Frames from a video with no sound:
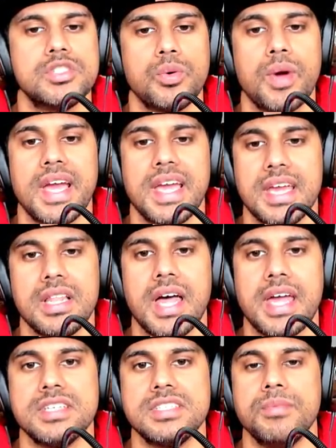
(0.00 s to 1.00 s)
So I get a
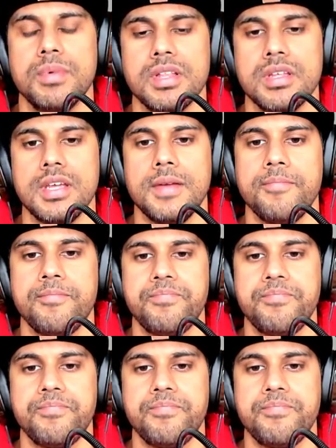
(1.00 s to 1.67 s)
lot of stability.